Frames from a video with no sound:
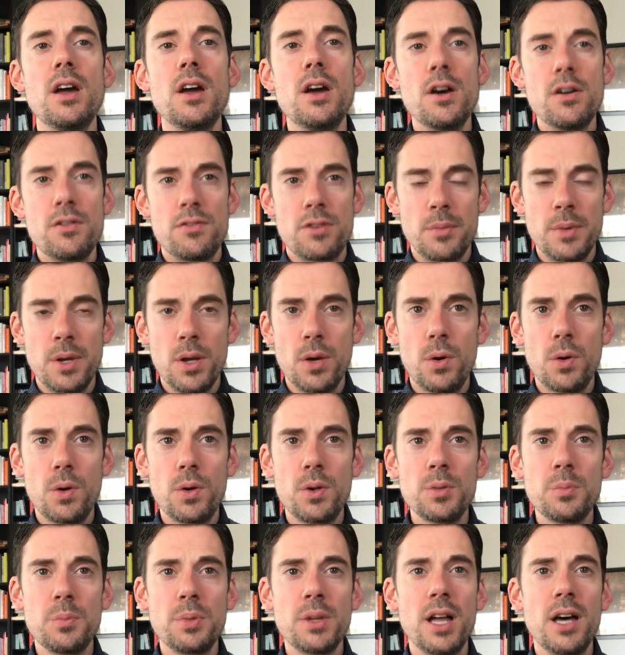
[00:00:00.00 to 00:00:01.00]
For
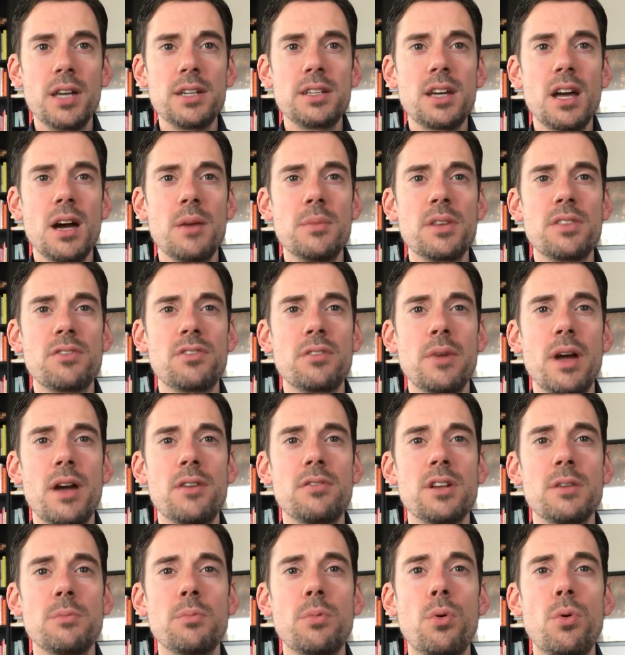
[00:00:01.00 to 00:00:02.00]
behold, blood cometh from
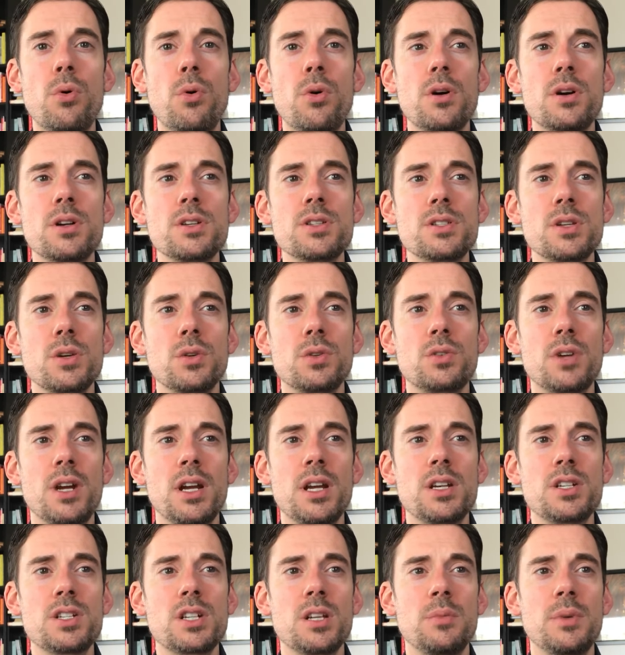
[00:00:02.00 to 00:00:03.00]
every pore, so
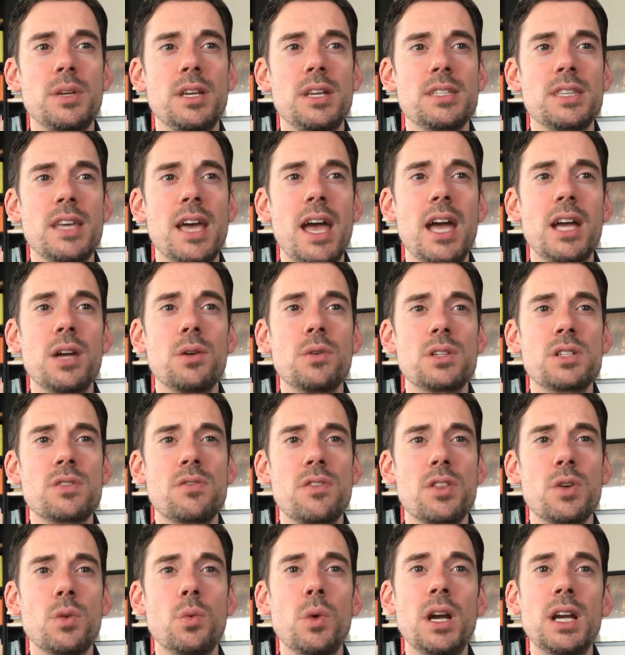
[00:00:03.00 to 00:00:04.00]
great shall be his anguish
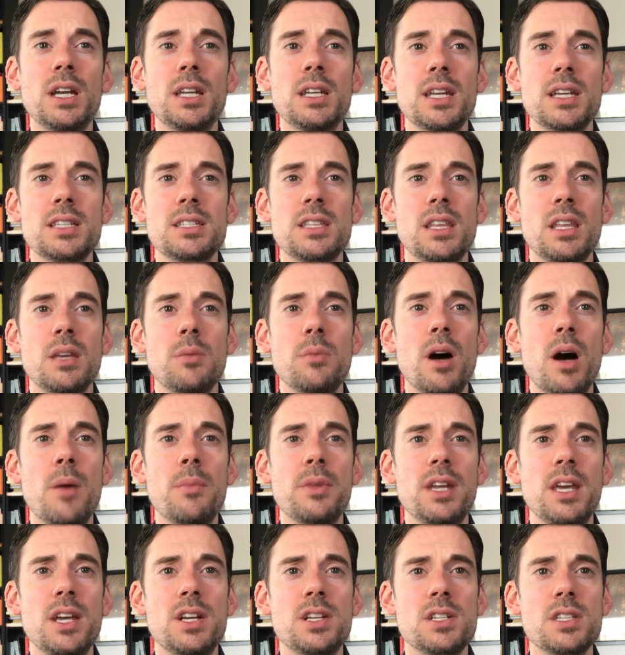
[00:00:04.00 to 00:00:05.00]
for the wickedness and the
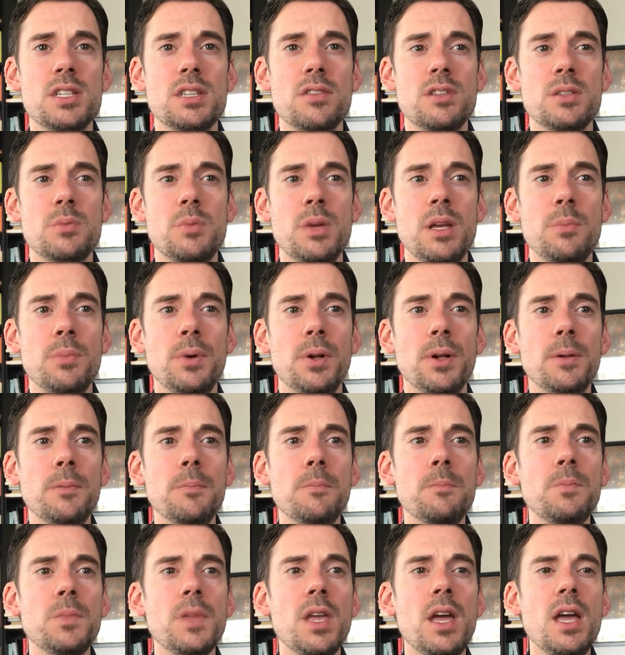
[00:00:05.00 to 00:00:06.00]
abominations of his people.
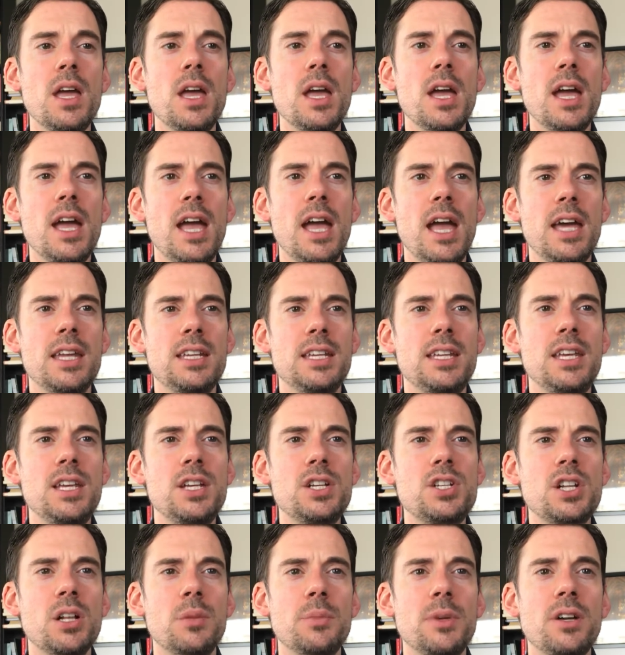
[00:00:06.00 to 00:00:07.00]
And he
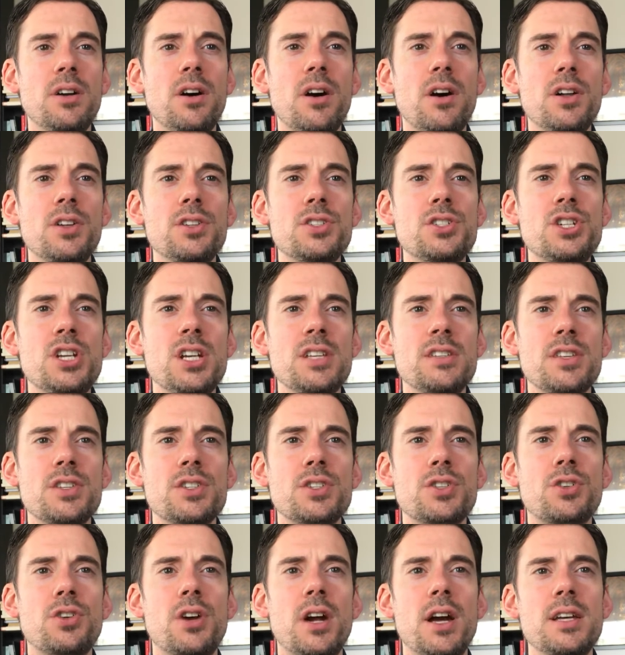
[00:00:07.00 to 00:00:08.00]
shall be called Jesus
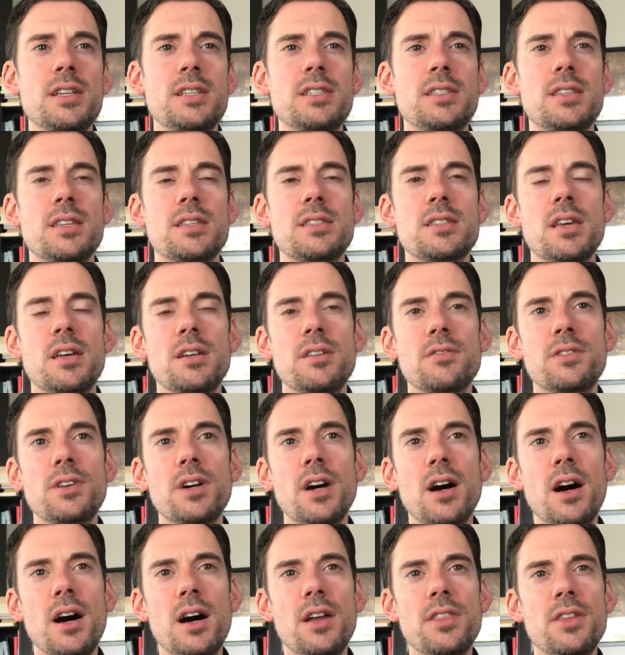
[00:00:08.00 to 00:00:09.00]
Christ, the Son of
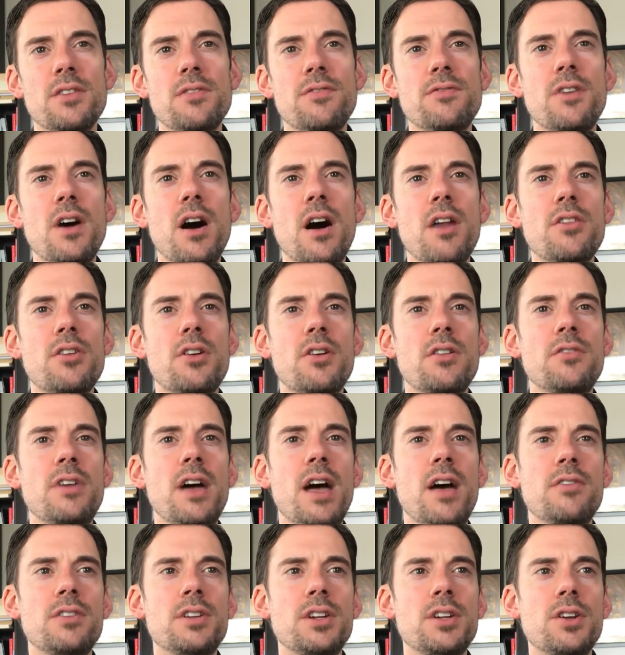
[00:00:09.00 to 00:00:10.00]
God, the Father of
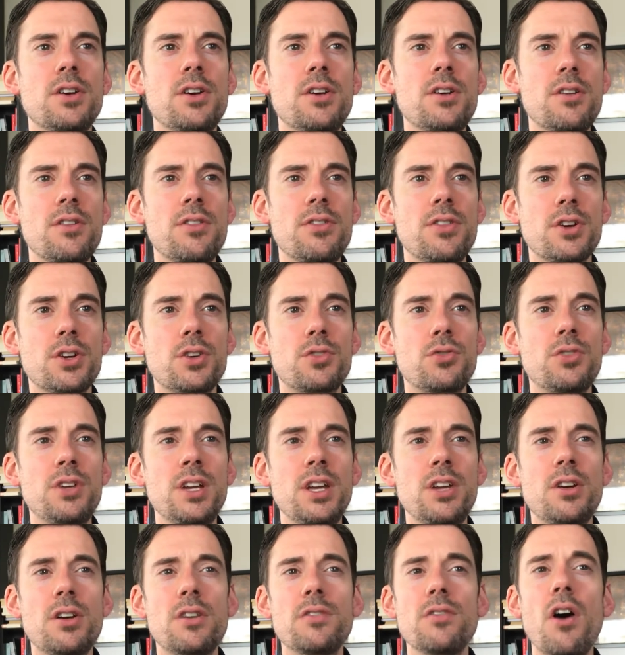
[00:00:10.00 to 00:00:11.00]
heaven and earth, the
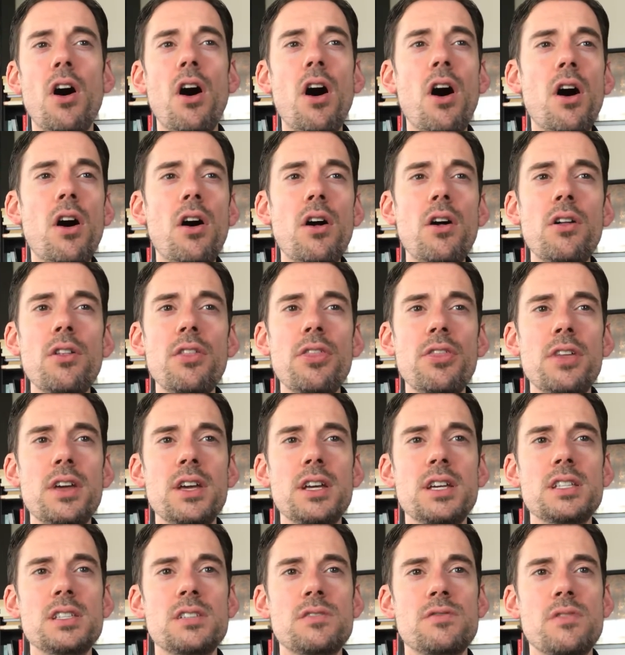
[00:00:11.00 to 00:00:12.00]
Creator of all
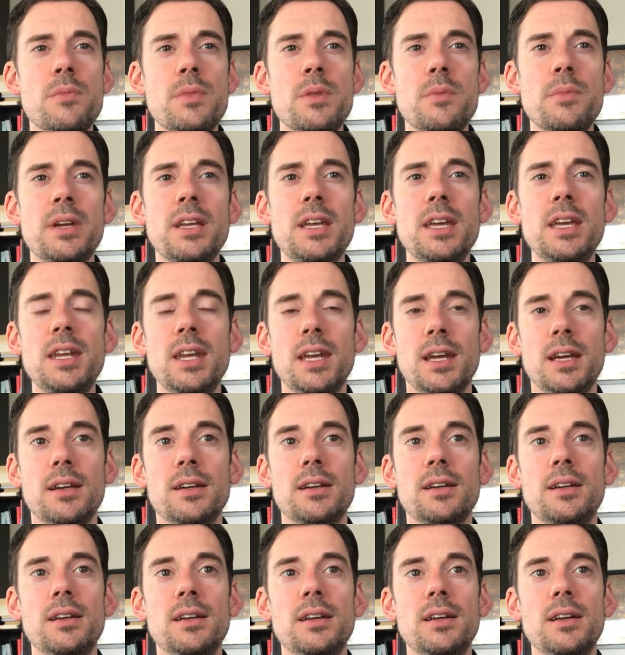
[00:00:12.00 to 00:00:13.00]
things from the beginning.
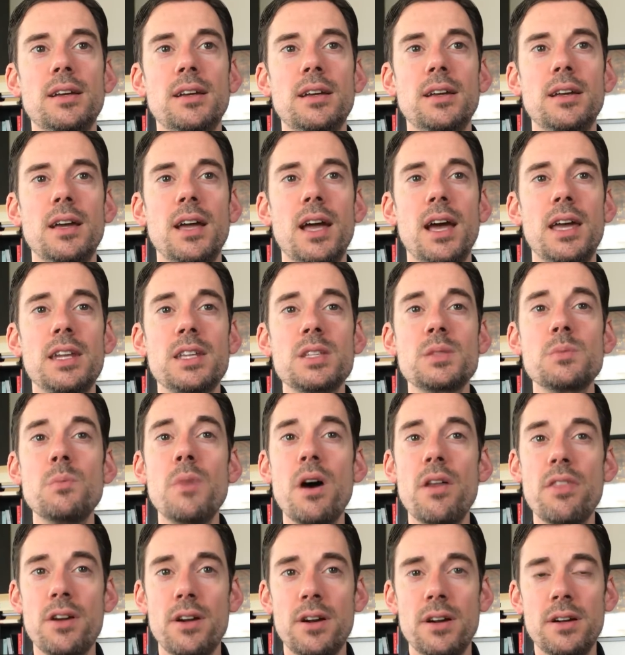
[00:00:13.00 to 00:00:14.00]
And his
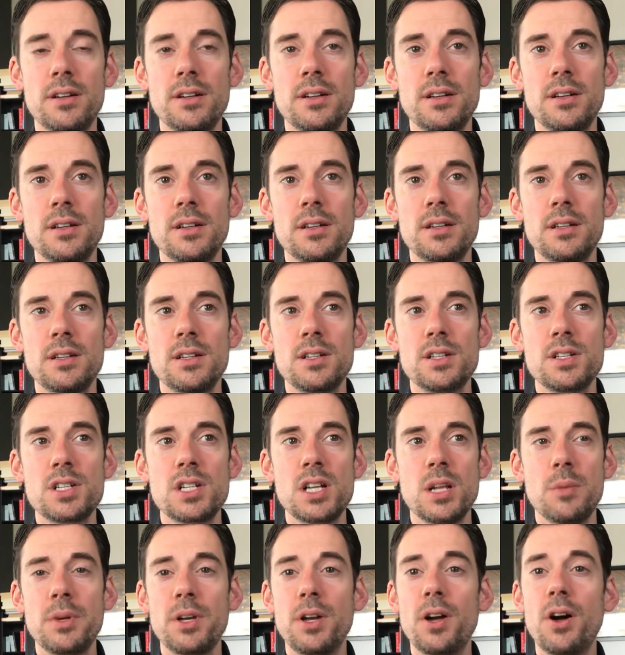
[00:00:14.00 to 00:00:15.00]
mother
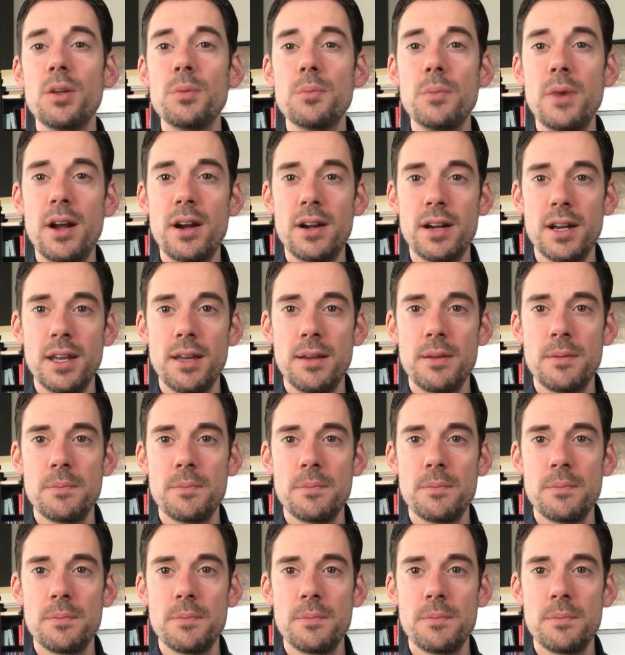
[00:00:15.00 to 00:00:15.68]
shall be called Mary.